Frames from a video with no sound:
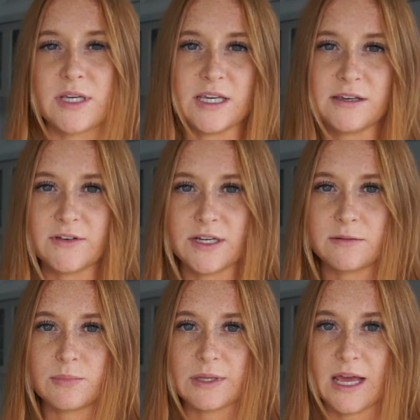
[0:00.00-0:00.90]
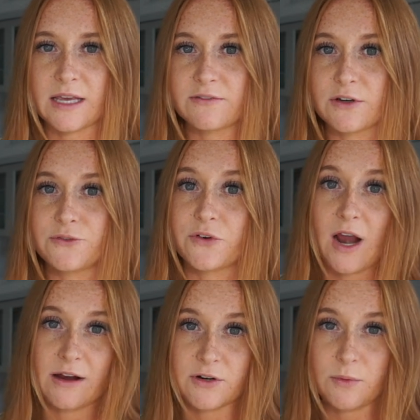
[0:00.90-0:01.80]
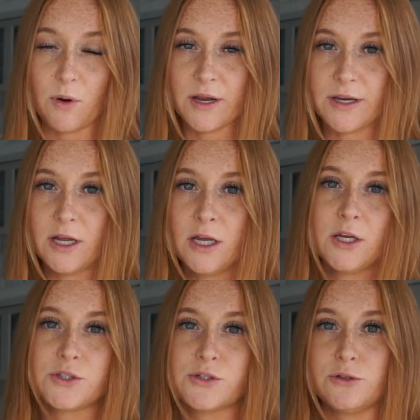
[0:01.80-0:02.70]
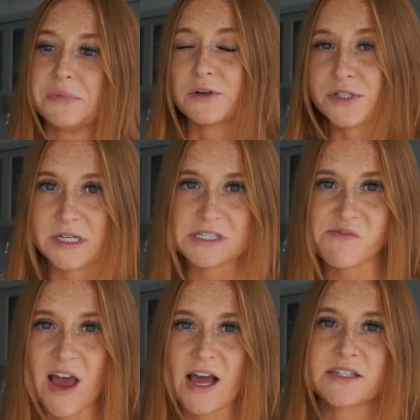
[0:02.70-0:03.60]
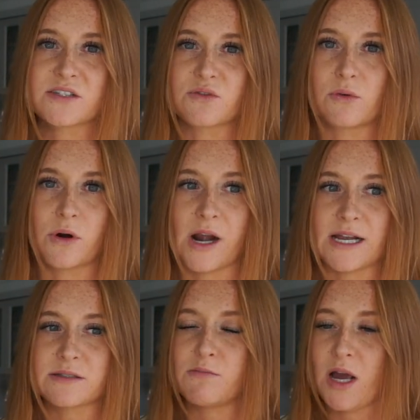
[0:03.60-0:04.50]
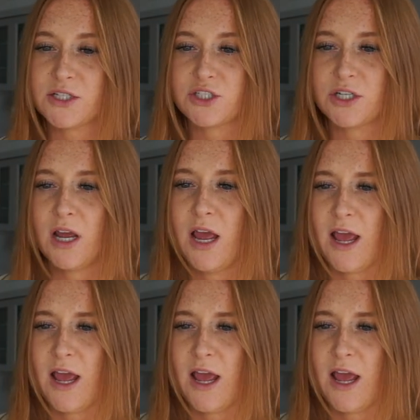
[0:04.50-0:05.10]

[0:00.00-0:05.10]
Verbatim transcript: even playing field for everyone to build it as fast or as much.